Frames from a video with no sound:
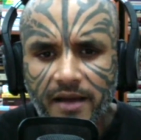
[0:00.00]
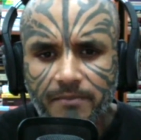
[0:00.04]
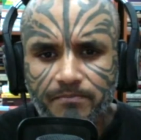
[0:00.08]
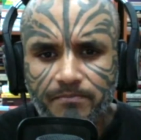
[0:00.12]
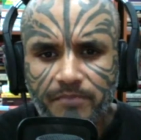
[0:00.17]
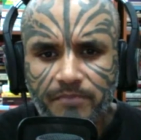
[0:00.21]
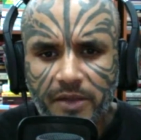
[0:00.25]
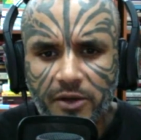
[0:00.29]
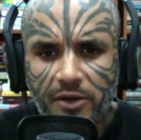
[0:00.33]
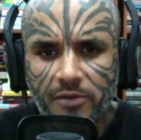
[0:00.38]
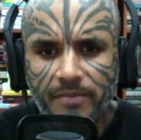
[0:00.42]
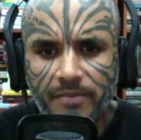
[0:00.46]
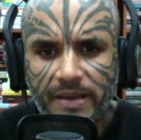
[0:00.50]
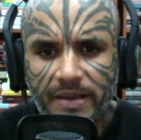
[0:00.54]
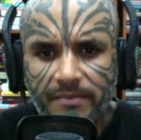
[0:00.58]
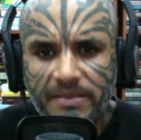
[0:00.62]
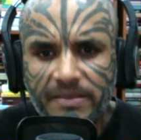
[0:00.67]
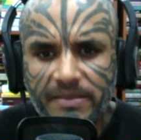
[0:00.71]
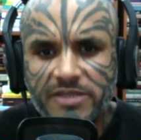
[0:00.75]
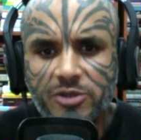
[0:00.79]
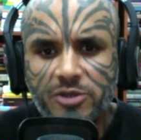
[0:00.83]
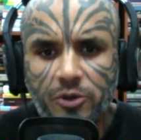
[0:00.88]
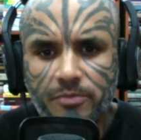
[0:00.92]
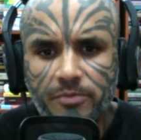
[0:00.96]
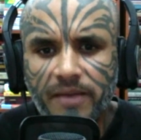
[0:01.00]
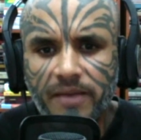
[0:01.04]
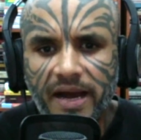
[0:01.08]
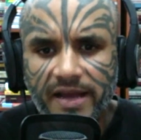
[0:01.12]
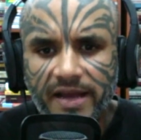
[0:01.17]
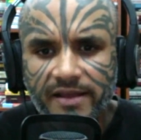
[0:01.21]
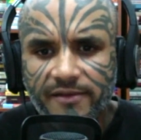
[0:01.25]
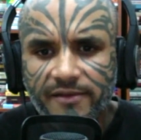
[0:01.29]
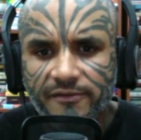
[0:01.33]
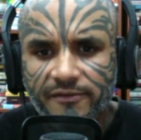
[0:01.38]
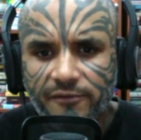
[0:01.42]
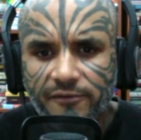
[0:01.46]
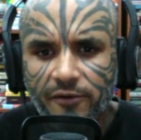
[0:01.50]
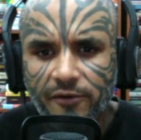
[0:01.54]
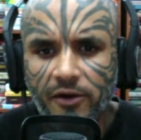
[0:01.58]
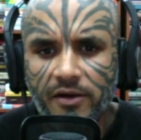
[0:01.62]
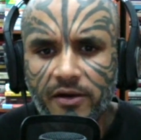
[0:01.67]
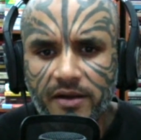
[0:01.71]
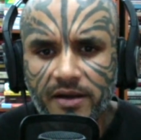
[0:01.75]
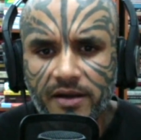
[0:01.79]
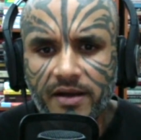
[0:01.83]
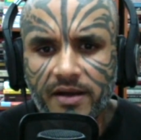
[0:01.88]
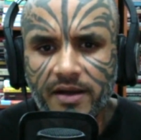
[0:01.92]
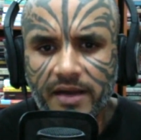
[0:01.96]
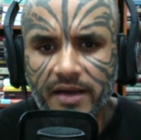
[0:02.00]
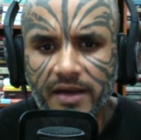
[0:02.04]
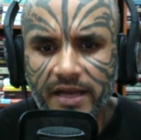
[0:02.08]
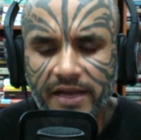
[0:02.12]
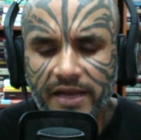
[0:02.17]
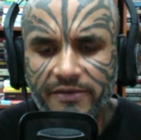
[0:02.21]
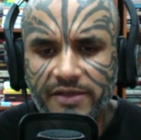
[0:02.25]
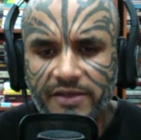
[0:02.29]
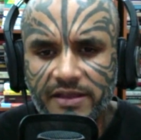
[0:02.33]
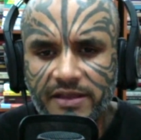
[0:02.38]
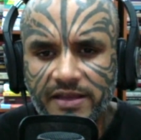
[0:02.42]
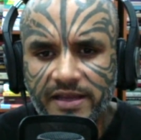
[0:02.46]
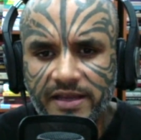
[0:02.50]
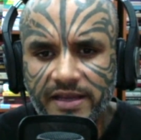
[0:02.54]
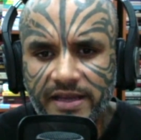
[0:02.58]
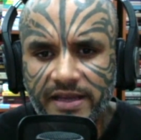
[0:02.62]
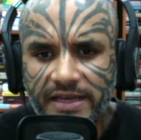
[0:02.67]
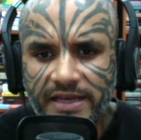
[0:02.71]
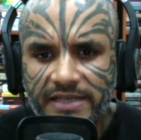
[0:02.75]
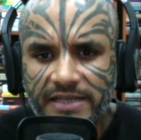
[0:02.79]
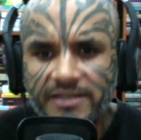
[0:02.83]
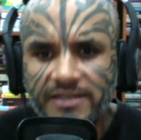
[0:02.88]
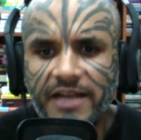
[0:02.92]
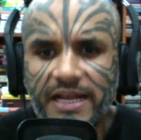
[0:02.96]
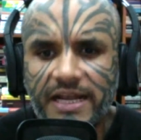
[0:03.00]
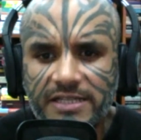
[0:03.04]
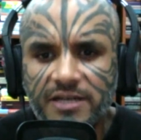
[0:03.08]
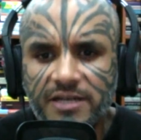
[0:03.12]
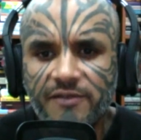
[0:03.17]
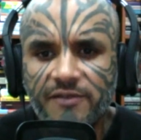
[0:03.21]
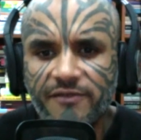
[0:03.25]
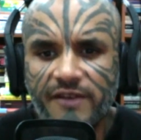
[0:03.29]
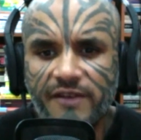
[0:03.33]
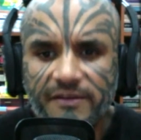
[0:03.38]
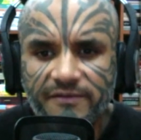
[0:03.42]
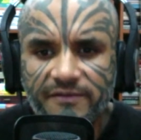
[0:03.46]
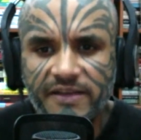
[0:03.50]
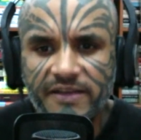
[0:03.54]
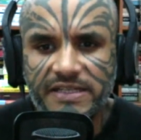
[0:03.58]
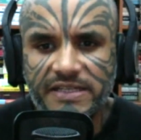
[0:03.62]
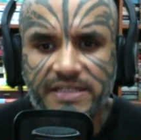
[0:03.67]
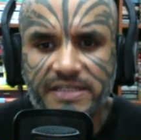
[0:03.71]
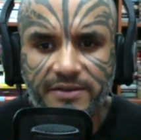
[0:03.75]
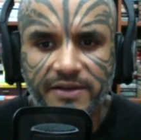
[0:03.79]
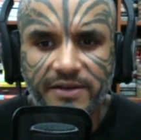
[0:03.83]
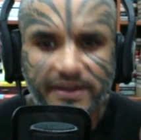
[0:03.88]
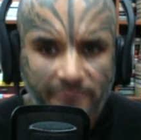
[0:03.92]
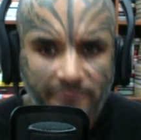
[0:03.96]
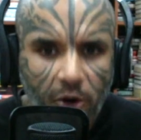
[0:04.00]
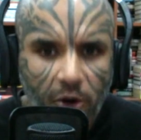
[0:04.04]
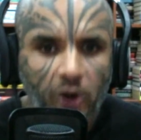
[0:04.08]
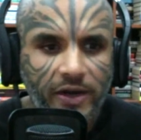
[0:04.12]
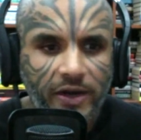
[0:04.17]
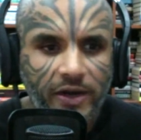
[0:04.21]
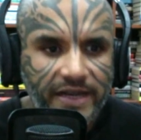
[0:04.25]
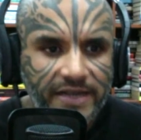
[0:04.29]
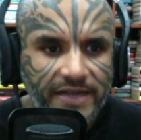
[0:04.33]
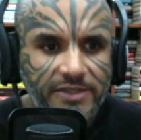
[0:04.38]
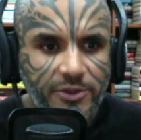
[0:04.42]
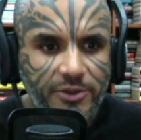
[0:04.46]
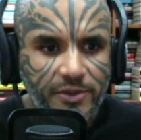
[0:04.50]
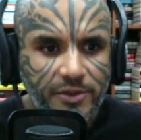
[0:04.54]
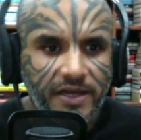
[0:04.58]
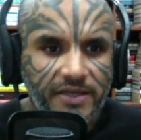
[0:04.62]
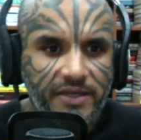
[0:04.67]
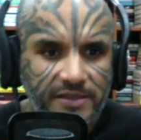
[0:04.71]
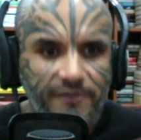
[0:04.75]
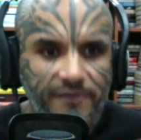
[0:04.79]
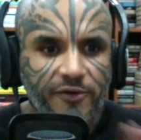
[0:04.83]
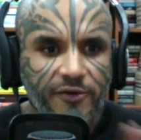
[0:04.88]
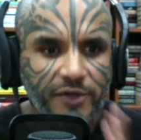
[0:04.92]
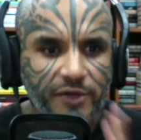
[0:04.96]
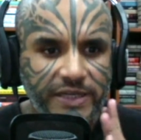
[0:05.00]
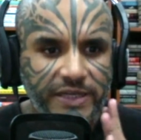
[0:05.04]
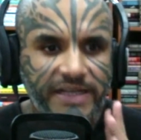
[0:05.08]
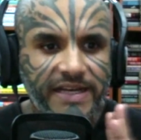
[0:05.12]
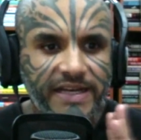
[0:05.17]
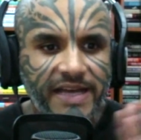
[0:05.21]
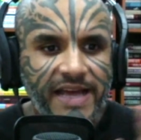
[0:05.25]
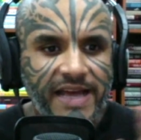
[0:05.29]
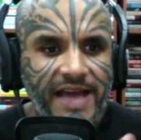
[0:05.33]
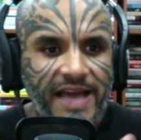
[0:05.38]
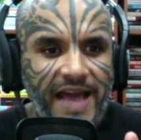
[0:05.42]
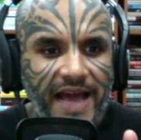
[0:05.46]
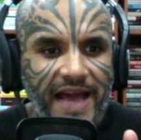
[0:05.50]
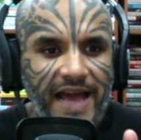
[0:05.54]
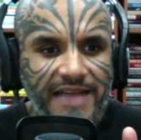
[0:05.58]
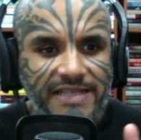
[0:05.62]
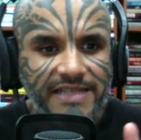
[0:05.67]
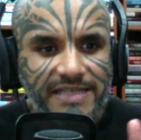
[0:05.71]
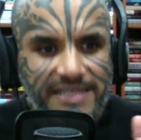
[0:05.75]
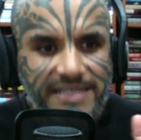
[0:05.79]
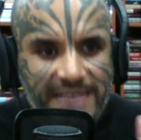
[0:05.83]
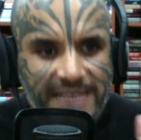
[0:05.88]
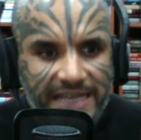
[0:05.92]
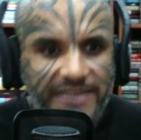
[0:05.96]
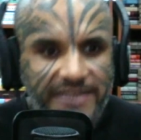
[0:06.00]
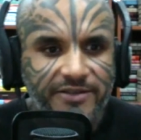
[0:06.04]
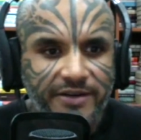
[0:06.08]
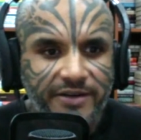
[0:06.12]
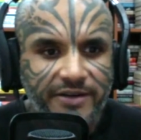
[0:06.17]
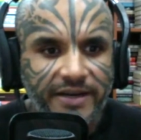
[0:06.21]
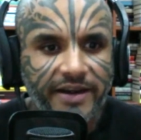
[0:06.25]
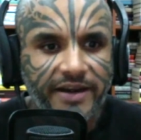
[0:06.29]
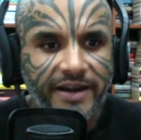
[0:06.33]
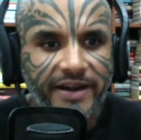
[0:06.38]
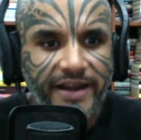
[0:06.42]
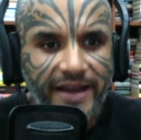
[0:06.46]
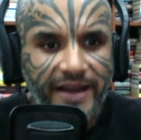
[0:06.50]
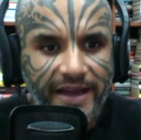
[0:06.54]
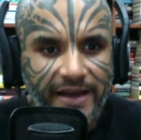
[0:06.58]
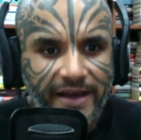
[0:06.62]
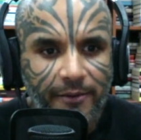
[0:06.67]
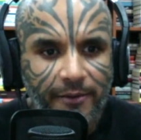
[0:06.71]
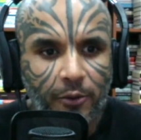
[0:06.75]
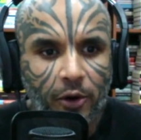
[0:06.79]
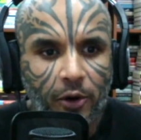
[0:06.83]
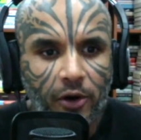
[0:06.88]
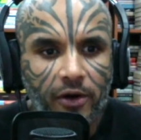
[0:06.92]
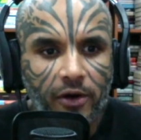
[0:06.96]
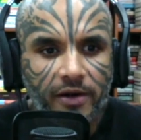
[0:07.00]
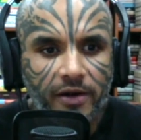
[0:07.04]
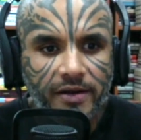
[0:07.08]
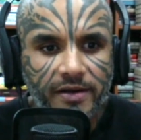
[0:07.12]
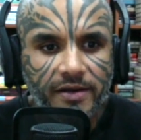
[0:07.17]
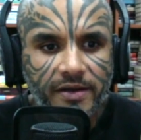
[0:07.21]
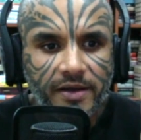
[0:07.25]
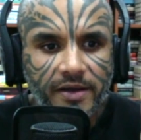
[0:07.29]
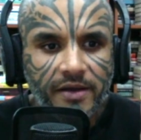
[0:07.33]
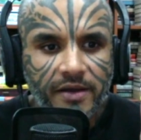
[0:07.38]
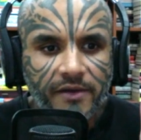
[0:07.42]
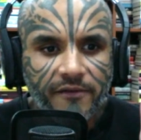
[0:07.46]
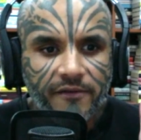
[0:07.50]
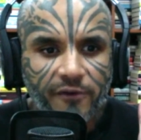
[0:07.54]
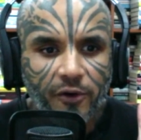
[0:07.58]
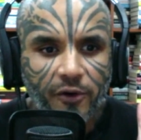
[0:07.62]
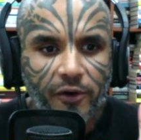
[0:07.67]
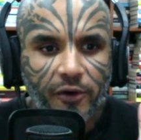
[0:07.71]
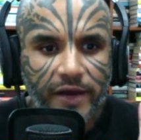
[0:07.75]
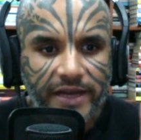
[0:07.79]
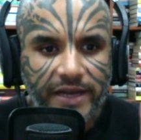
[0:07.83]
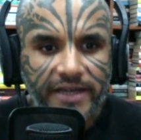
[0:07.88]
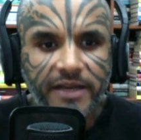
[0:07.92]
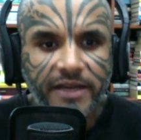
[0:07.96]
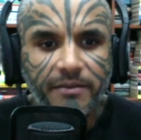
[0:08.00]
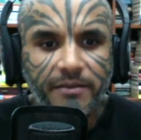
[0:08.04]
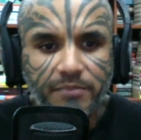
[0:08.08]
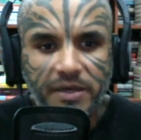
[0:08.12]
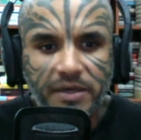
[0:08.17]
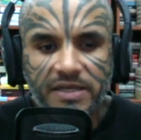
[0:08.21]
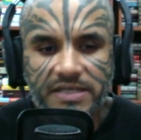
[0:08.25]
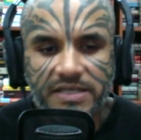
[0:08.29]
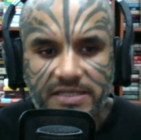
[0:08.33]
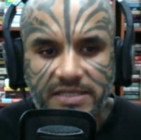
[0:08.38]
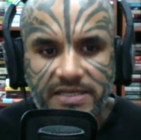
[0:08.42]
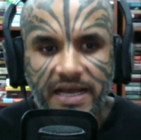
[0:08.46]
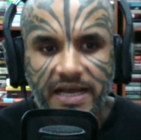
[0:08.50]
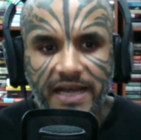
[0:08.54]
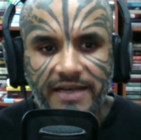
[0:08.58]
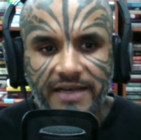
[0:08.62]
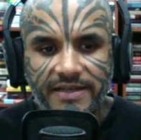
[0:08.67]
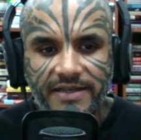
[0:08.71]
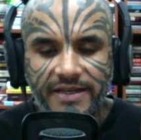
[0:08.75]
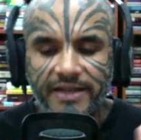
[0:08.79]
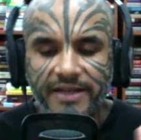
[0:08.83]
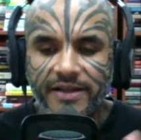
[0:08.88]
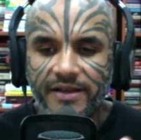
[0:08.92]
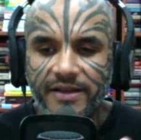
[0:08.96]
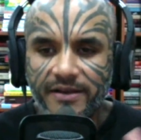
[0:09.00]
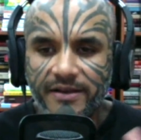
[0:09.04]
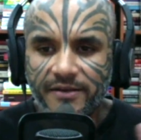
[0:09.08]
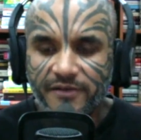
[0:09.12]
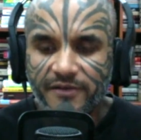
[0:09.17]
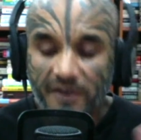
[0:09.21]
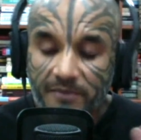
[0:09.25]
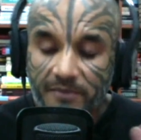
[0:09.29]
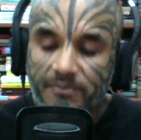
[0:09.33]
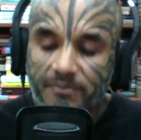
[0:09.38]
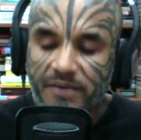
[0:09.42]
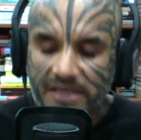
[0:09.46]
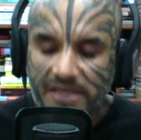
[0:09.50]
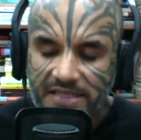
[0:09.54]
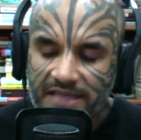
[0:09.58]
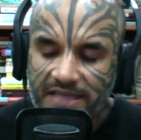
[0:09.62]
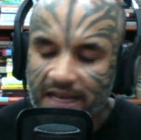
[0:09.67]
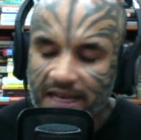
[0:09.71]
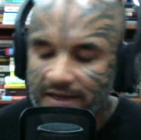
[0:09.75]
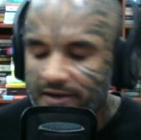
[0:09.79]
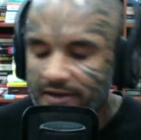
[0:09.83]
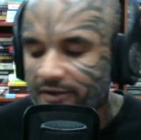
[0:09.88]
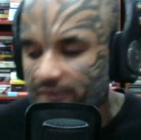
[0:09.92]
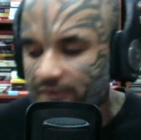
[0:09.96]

you know, been bestowed by the given the International Film Festival Award in 2014 as a centenary award for Indian personality, film personality of